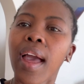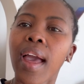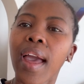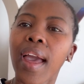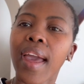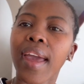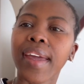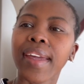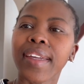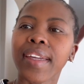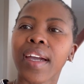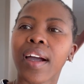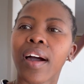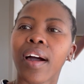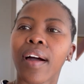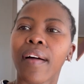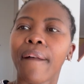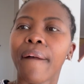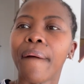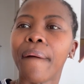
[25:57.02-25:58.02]
Hey
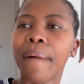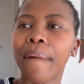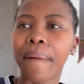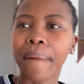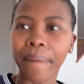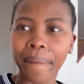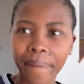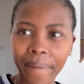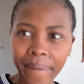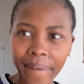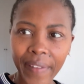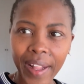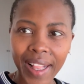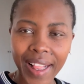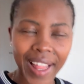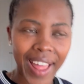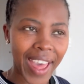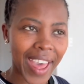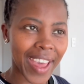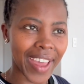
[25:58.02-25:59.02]
y'all.
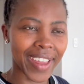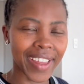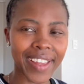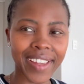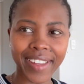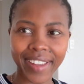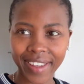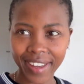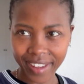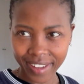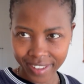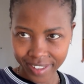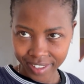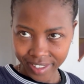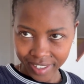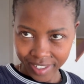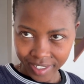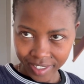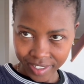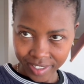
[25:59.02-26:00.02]
Hey
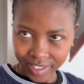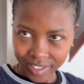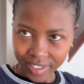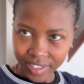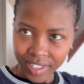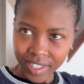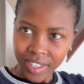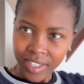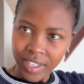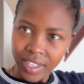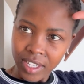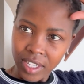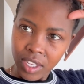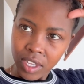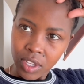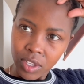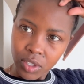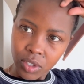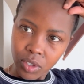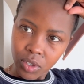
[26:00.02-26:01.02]
guys.
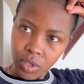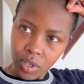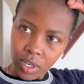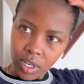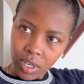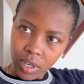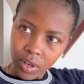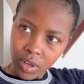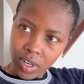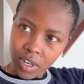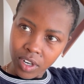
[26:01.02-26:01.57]
Sure, I look